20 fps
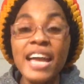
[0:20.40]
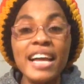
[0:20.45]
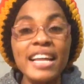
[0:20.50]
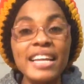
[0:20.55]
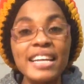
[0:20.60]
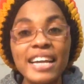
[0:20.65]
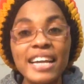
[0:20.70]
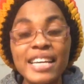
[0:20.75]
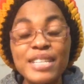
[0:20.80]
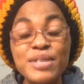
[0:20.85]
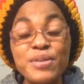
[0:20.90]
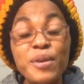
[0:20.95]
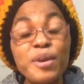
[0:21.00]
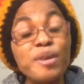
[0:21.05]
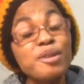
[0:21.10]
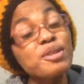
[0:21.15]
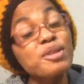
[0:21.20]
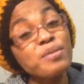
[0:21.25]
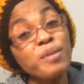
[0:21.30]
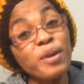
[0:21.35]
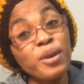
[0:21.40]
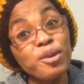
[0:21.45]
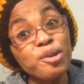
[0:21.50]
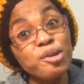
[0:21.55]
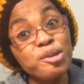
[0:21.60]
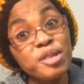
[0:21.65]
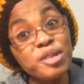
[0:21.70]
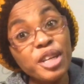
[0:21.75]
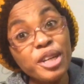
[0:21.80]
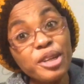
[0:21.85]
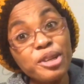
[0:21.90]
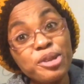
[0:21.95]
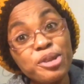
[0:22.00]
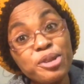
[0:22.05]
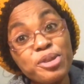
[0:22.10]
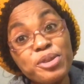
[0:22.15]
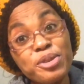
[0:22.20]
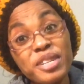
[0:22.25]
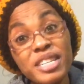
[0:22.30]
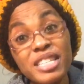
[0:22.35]
Hello guys, welcome to my YouTube channel.
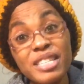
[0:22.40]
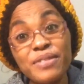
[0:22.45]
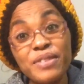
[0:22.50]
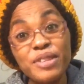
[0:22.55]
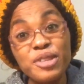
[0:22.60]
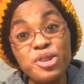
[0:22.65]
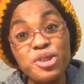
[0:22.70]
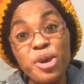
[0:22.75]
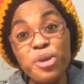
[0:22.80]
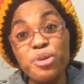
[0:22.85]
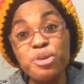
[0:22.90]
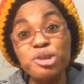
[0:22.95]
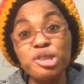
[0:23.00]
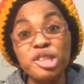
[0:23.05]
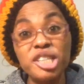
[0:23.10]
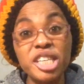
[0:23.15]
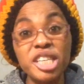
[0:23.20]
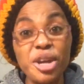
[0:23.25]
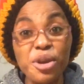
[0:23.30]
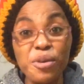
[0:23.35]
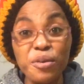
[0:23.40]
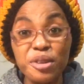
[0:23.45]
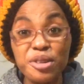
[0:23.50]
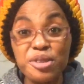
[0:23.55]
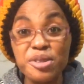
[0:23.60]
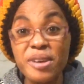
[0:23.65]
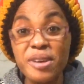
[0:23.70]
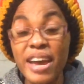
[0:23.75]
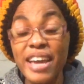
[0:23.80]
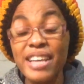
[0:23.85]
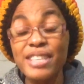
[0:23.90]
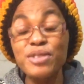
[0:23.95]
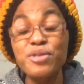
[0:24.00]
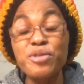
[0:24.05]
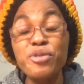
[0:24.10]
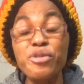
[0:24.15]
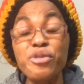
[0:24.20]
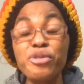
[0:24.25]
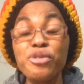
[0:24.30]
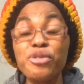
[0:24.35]
So today's video I wish to share with you guys
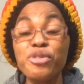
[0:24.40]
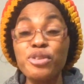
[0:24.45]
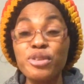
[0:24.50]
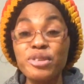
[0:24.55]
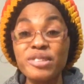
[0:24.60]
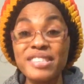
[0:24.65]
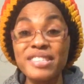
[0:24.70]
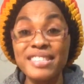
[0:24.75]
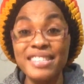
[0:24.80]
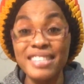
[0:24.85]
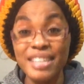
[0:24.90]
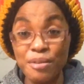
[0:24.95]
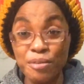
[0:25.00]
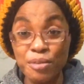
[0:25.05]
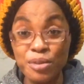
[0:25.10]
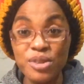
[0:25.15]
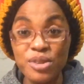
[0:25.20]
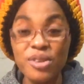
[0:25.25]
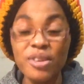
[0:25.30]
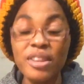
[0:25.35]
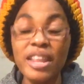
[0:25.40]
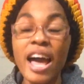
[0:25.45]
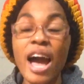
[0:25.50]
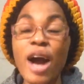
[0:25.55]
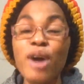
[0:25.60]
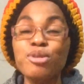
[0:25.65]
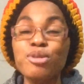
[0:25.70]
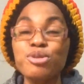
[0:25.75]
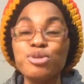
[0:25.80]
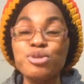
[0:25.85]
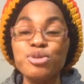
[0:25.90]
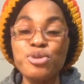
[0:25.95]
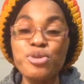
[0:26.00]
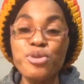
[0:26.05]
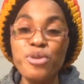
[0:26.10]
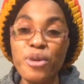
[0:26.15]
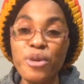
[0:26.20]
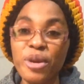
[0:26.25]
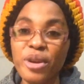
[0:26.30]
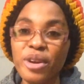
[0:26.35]
some few tips on how to
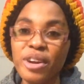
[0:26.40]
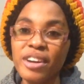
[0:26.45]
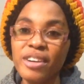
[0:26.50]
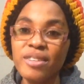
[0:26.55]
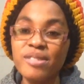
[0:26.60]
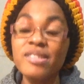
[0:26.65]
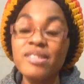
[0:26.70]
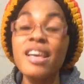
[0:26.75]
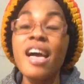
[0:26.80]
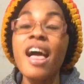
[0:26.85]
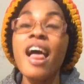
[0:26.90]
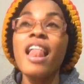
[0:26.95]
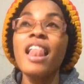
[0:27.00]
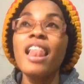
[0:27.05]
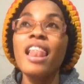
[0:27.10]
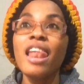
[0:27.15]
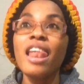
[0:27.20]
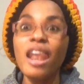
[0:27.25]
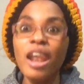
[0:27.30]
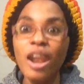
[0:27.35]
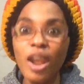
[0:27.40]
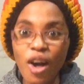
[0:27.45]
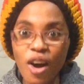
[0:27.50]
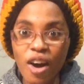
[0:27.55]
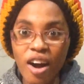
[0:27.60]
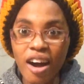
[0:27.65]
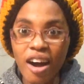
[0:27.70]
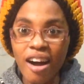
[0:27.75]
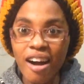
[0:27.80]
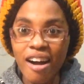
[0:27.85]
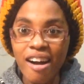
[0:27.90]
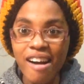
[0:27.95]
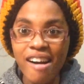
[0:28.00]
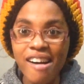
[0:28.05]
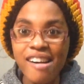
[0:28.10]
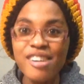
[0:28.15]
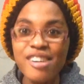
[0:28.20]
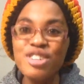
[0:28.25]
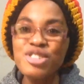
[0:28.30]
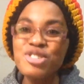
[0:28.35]
grow your nails long,
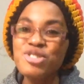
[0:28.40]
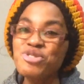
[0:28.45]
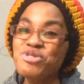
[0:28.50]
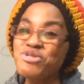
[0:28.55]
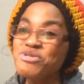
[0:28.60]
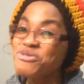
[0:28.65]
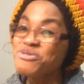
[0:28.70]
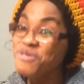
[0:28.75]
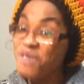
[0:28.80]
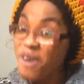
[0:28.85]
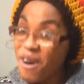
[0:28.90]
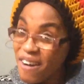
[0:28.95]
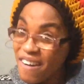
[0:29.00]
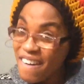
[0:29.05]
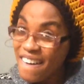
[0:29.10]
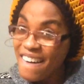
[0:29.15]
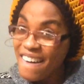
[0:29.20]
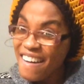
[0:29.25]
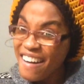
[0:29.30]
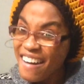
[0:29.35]
strong